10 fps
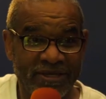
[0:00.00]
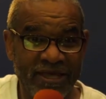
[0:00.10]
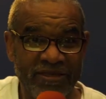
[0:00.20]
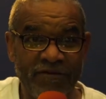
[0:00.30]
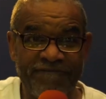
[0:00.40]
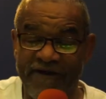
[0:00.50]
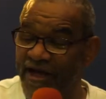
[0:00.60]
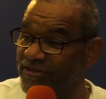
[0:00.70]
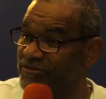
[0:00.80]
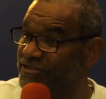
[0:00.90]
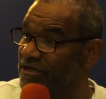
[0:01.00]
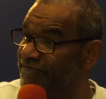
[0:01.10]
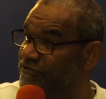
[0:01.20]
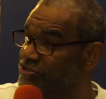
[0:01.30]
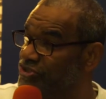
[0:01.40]
Can you find
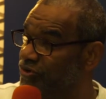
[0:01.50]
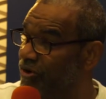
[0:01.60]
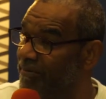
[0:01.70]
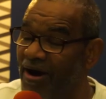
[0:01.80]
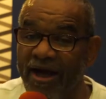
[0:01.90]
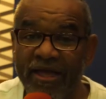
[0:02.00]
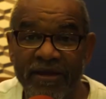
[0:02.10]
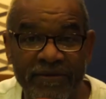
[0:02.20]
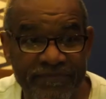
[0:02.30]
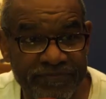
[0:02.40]
yourself in Jeremiah?